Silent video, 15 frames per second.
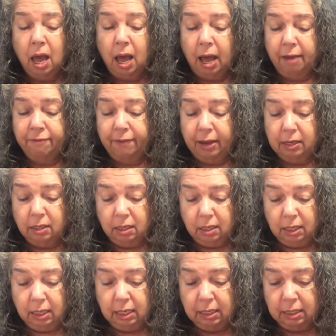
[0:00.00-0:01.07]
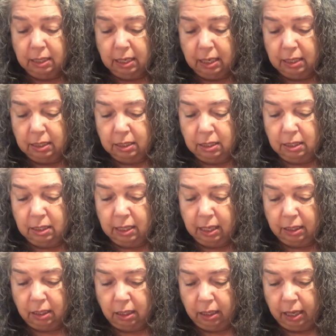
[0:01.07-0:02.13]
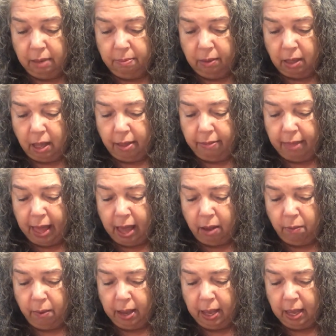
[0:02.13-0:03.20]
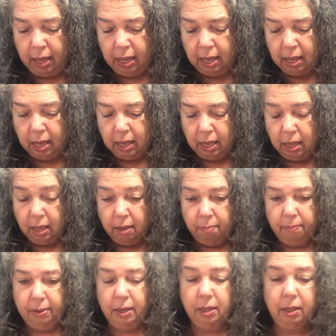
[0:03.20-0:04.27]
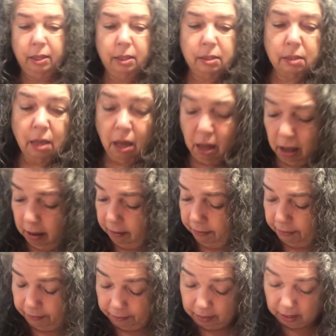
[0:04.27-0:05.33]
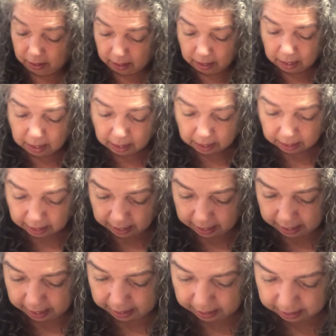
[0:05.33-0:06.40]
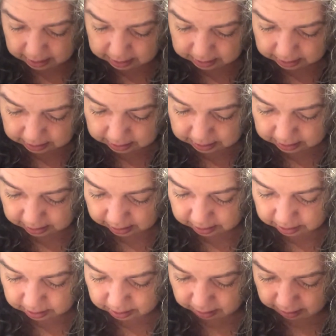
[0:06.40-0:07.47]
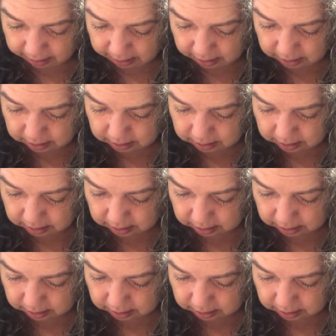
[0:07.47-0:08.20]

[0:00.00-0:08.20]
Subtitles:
I find it easiest to get the label on that way. Peel this off and center it.